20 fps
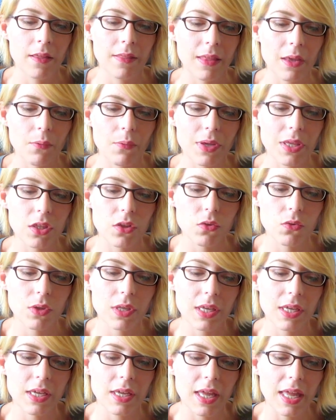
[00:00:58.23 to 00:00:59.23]
That way you
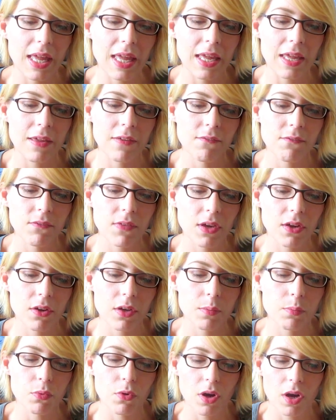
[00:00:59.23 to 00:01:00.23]
get a
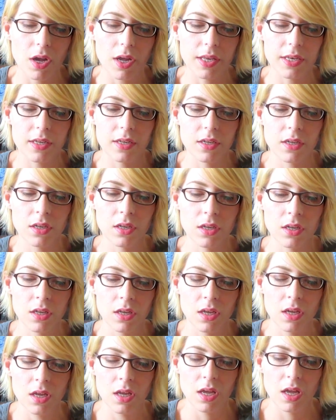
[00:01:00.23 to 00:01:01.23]
very broad
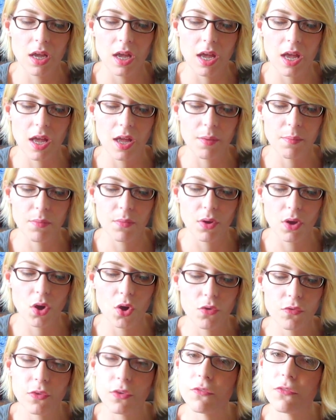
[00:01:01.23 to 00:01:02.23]

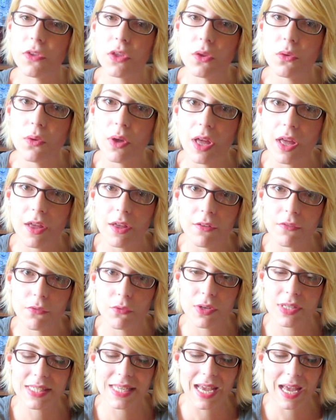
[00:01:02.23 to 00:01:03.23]
overview
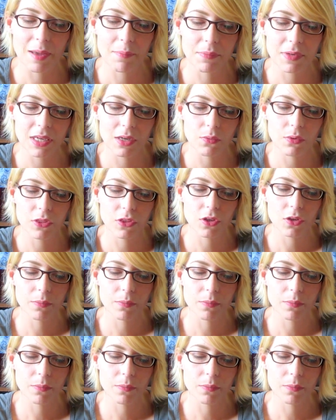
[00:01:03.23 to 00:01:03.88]
of what's happening with